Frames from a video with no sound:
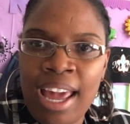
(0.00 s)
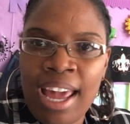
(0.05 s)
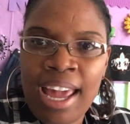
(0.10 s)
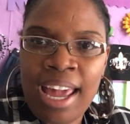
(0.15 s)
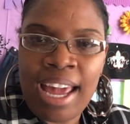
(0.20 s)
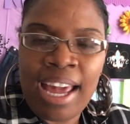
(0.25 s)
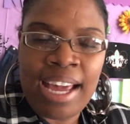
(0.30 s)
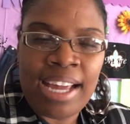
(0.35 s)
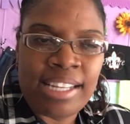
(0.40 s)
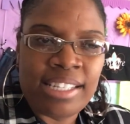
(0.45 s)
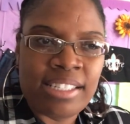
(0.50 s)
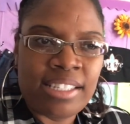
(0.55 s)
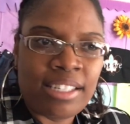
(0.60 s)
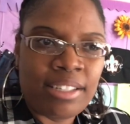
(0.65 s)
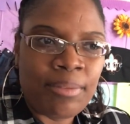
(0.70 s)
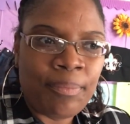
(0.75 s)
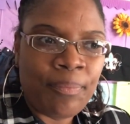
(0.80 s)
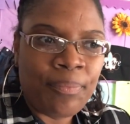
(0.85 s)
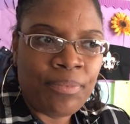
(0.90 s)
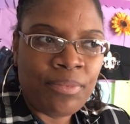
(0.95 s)
And
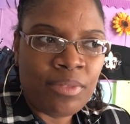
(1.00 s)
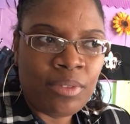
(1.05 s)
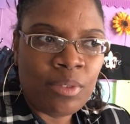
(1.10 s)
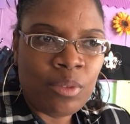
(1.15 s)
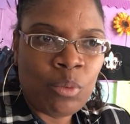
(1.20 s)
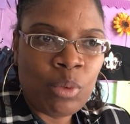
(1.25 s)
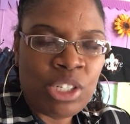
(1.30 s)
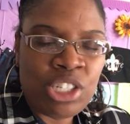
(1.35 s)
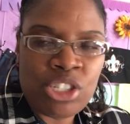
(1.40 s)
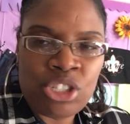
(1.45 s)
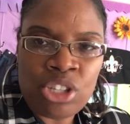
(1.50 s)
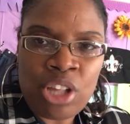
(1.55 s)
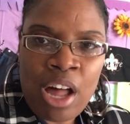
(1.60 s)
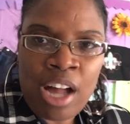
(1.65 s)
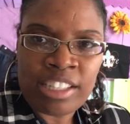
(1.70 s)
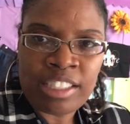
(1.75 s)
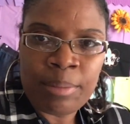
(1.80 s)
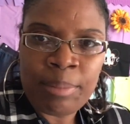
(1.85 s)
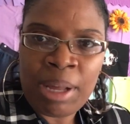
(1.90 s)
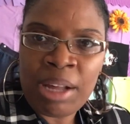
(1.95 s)
we just
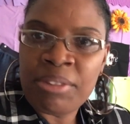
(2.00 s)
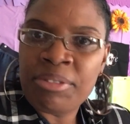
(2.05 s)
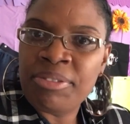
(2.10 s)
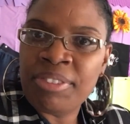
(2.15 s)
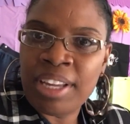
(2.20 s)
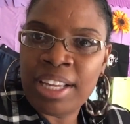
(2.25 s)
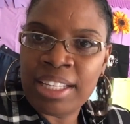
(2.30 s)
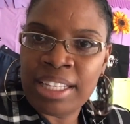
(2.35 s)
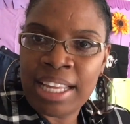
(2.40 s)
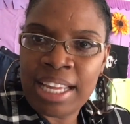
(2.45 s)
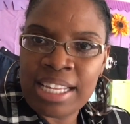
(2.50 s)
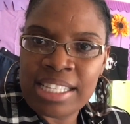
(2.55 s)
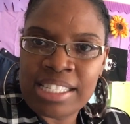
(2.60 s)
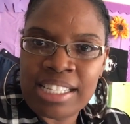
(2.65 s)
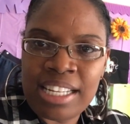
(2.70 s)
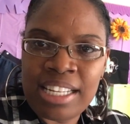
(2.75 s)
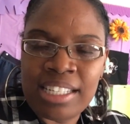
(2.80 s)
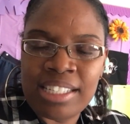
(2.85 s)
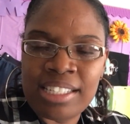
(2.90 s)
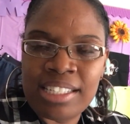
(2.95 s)
talked about feelings,
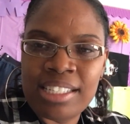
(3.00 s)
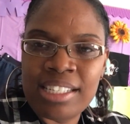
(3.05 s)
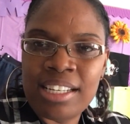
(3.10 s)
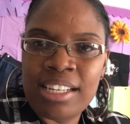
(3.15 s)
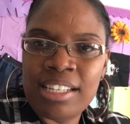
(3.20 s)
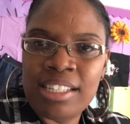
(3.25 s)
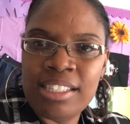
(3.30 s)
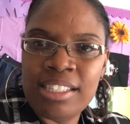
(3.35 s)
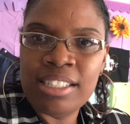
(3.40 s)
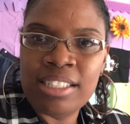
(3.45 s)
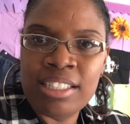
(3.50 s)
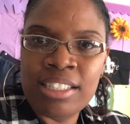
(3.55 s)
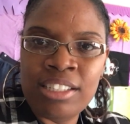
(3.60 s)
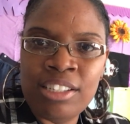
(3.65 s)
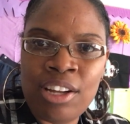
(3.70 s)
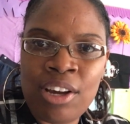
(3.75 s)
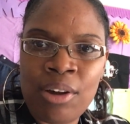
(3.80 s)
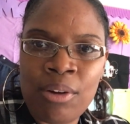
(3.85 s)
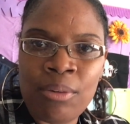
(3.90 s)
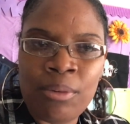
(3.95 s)
and, you
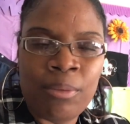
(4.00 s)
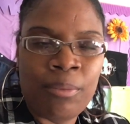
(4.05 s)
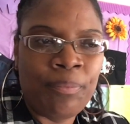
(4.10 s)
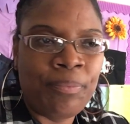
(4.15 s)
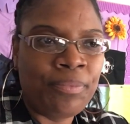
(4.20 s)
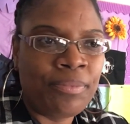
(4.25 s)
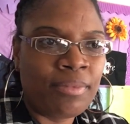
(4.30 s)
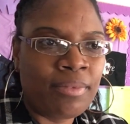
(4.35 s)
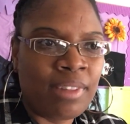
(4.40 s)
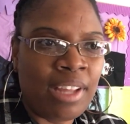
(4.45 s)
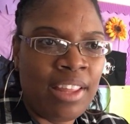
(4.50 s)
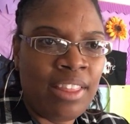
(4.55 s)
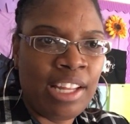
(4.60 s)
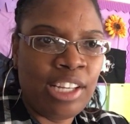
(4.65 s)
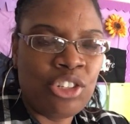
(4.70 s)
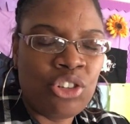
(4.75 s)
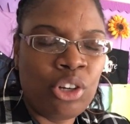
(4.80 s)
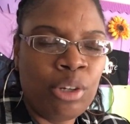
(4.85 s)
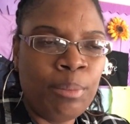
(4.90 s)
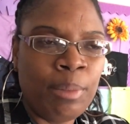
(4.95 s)
know, and they
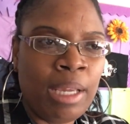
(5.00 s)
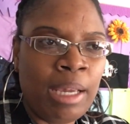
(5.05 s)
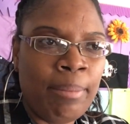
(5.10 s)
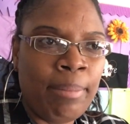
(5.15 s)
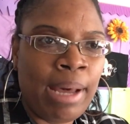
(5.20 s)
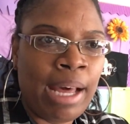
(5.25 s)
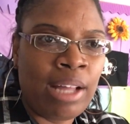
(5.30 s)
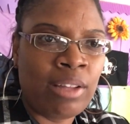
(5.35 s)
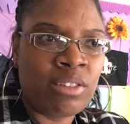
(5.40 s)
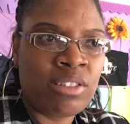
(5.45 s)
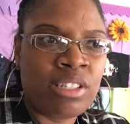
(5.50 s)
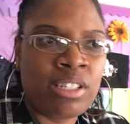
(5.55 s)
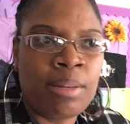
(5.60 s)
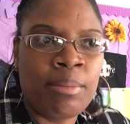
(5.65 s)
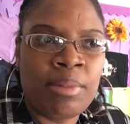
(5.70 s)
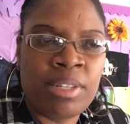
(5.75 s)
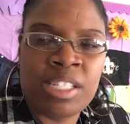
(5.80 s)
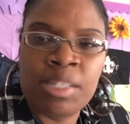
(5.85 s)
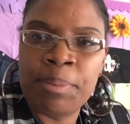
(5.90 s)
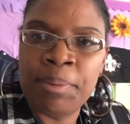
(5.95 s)
told me about
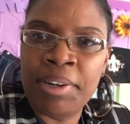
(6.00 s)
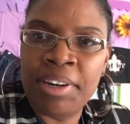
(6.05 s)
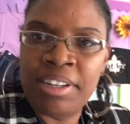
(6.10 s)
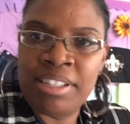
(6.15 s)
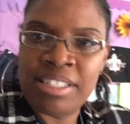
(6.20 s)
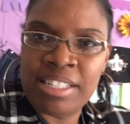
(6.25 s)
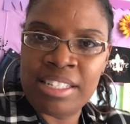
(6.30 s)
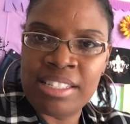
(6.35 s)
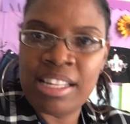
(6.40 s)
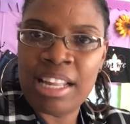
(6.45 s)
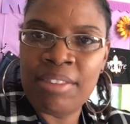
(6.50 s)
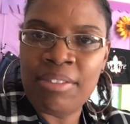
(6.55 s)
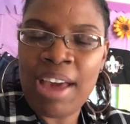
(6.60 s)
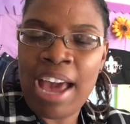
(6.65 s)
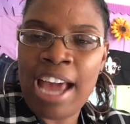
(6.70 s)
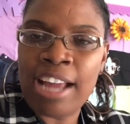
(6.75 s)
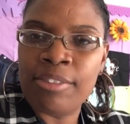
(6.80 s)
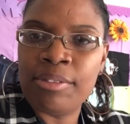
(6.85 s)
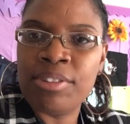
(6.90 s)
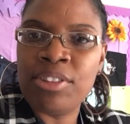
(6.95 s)
some experiences they've
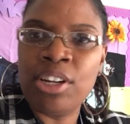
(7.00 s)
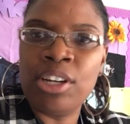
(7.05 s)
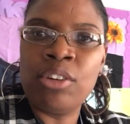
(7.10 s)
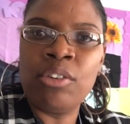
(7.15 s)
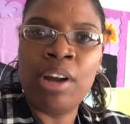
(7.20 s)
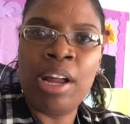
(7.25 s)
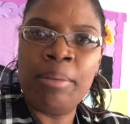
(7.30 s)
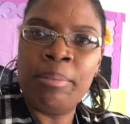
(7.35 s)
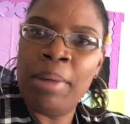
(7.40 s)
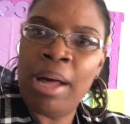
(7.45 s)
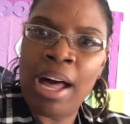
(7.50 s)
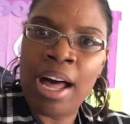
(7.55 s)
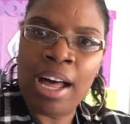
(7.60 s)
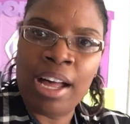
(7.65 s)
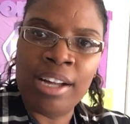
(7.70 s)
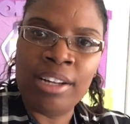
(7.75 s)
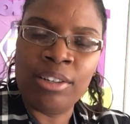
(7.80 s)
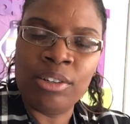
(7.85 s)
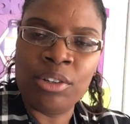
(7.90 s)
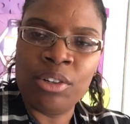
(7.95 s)
had with their
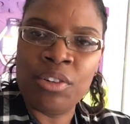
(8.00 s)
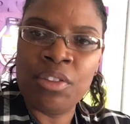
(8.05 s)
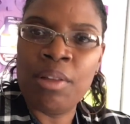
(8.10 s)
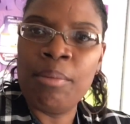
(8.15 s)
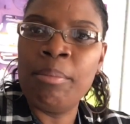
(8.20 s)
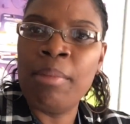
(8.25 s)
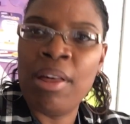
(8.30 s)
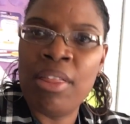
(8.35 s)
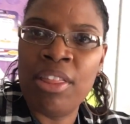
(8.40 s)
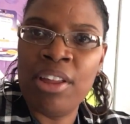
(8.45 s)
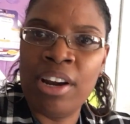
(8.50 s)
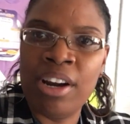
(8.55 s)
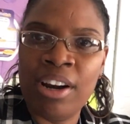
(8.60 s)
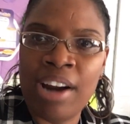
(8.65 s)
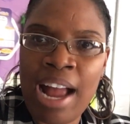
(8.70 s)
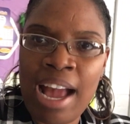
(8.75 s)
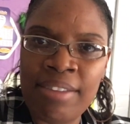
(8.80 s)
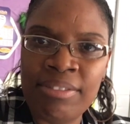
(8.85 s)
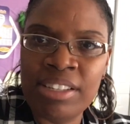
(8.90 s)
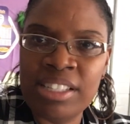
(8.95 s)
grandma or the mother
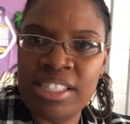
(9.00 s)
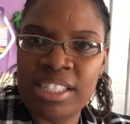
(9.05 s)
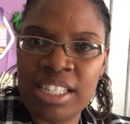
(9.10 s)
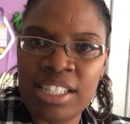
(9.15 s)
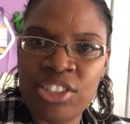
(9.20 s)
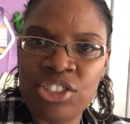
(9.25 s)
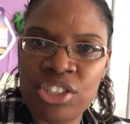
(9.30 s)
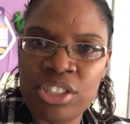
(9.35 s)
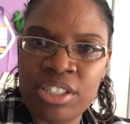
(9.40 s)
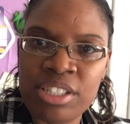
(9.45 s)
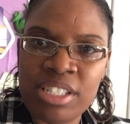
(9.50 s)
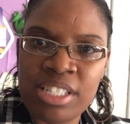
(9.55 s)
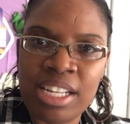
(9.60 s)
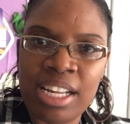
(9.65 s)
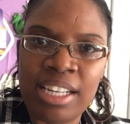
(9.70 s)
having seizures.